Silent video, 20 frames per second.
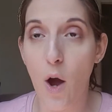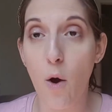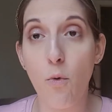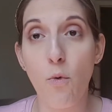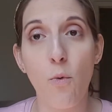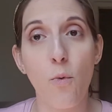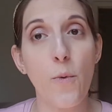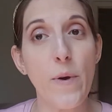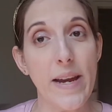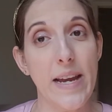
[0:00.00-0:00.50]
a
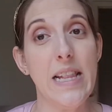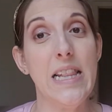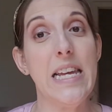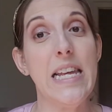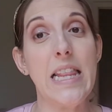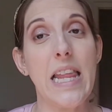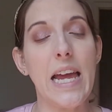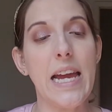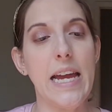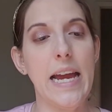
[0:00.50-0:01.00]
really
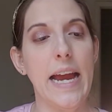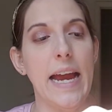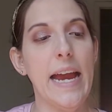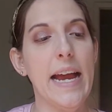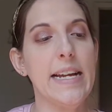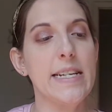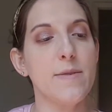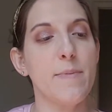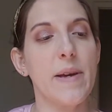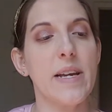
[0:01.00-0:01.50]
light
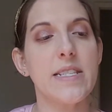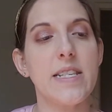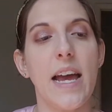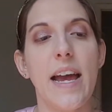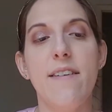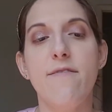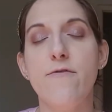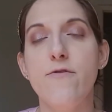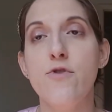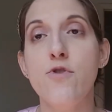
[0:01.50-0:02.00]
hand because I
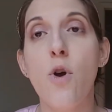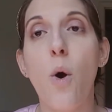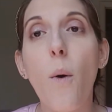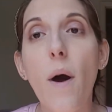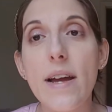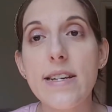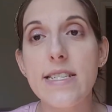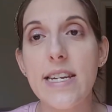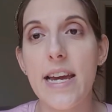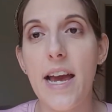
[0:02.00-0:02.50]
have no
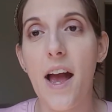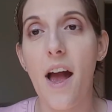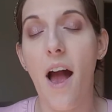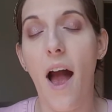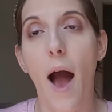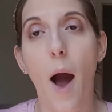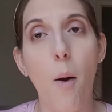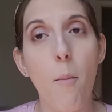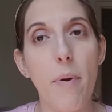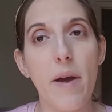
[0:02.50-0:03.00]
idea
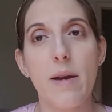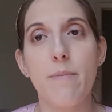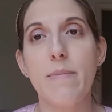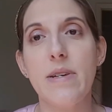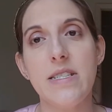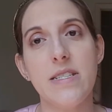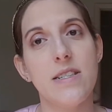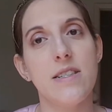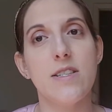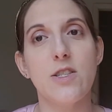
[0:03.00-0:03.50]
how
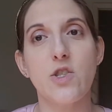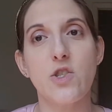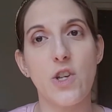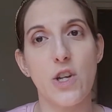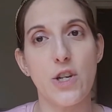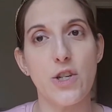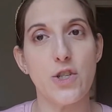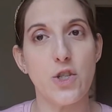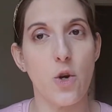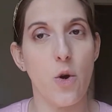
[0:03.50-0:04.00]
pigmented this is
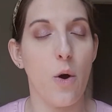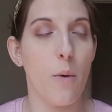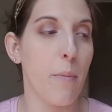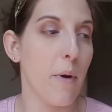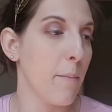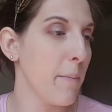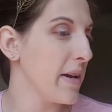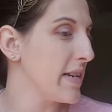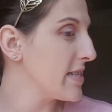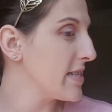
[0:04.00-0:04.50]
gonna show up on my